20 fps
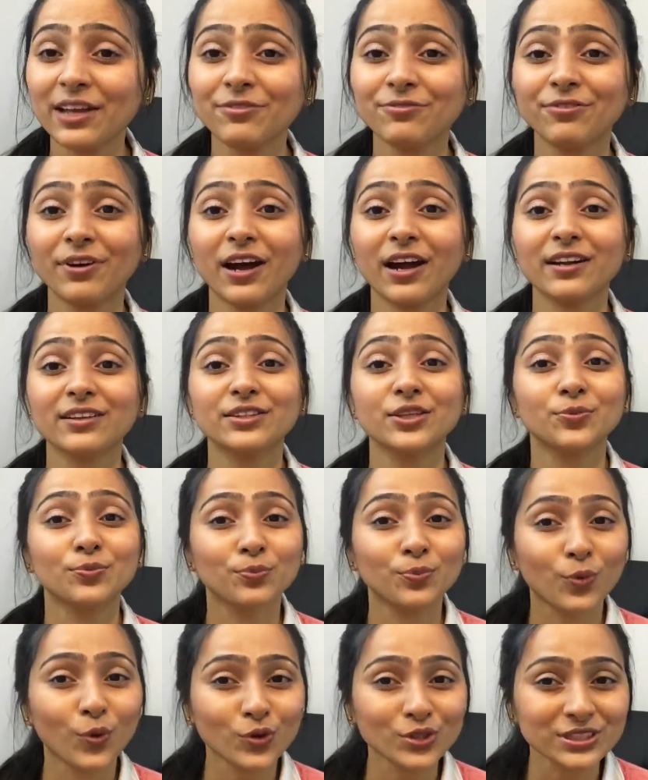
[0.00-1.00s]
far the
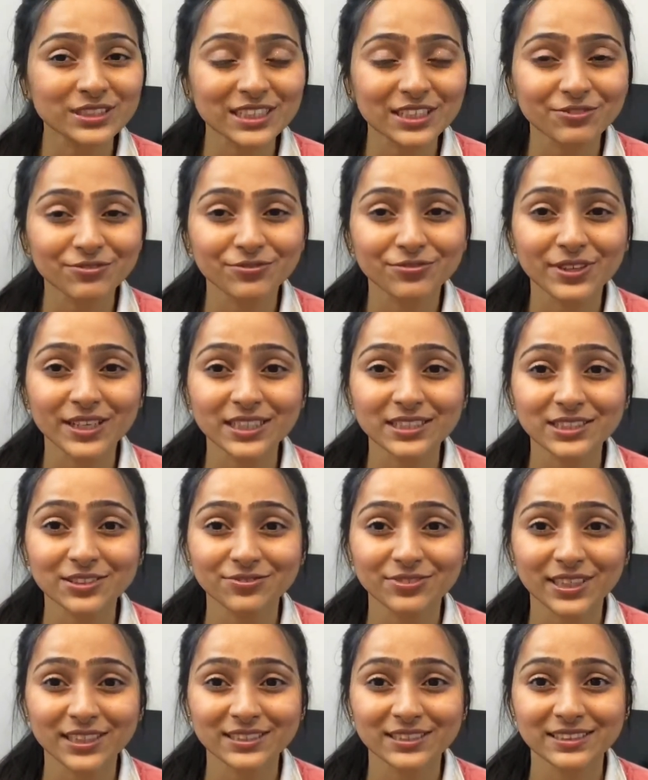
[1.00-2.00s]
most
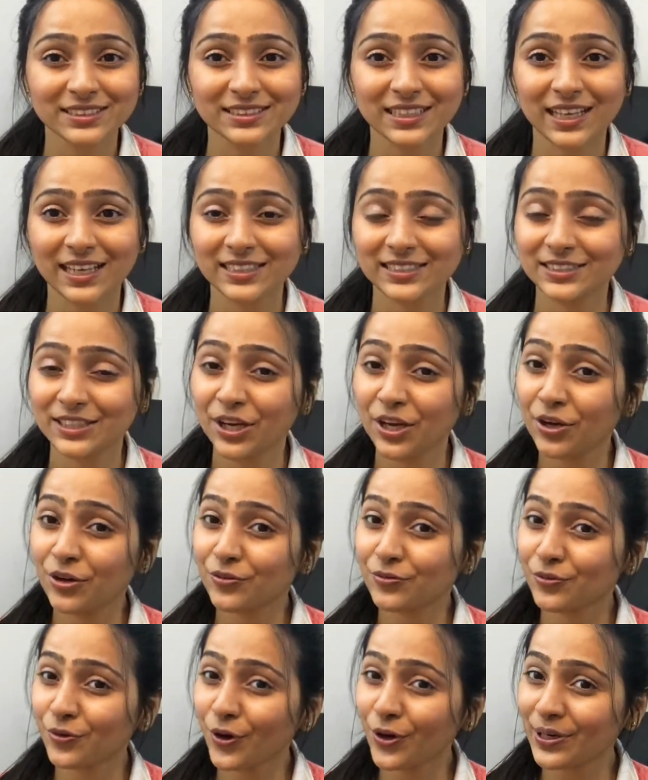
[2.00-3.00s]
effective exercise
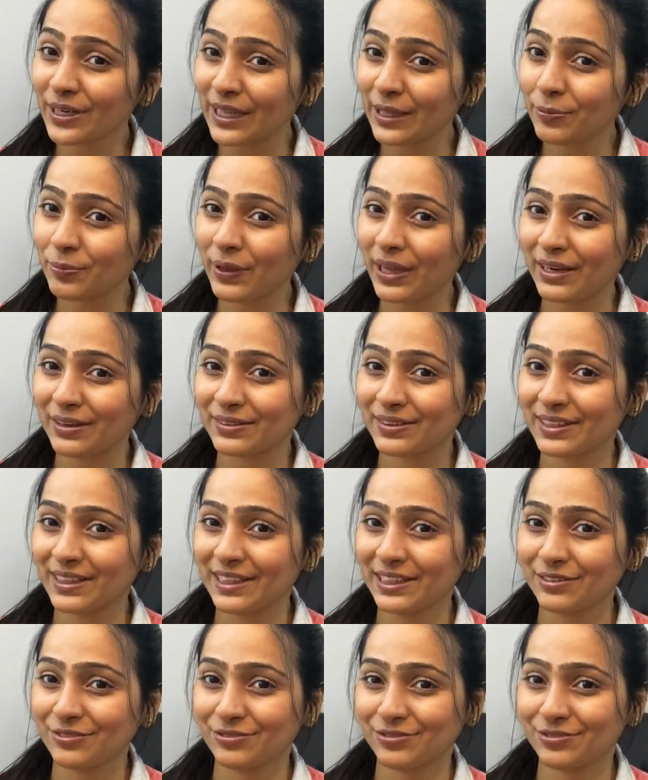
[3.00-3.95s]
for knee pain relief.